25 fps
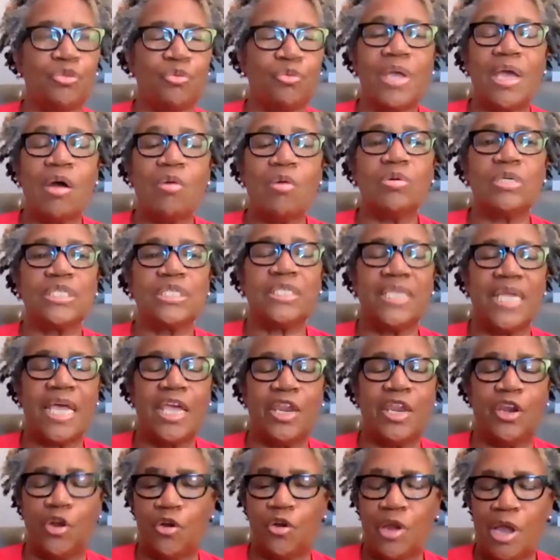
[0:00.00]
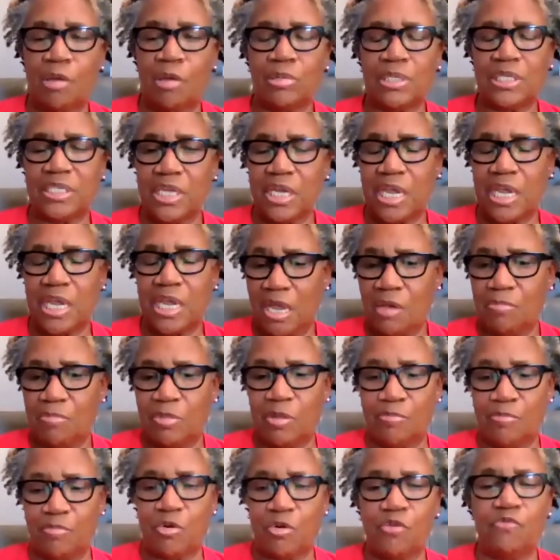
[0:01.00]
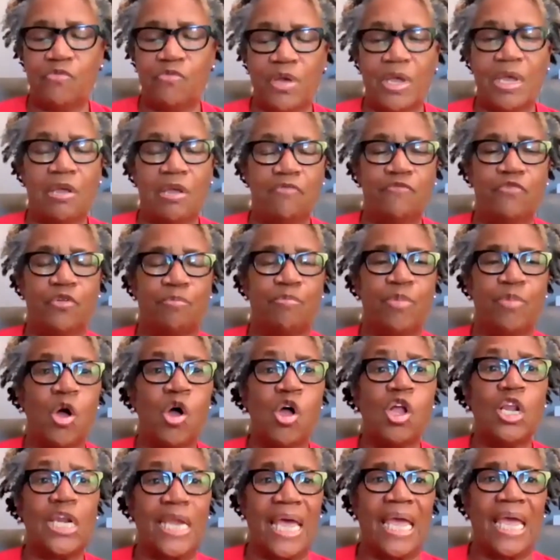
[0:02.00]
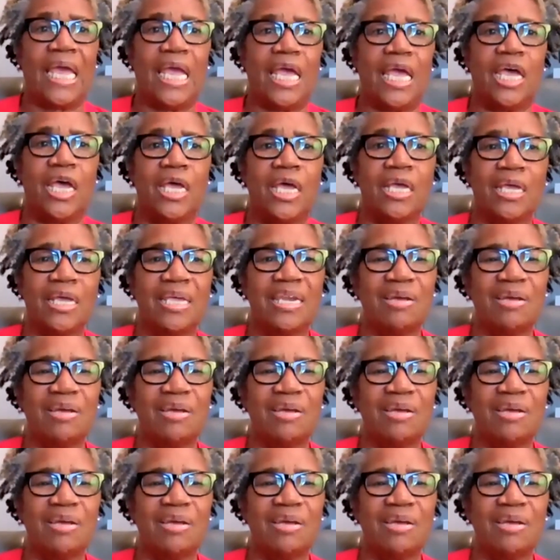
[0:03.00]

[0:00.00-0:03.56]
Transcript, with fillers: three hours later, I was looking up the profile for Paul Anka.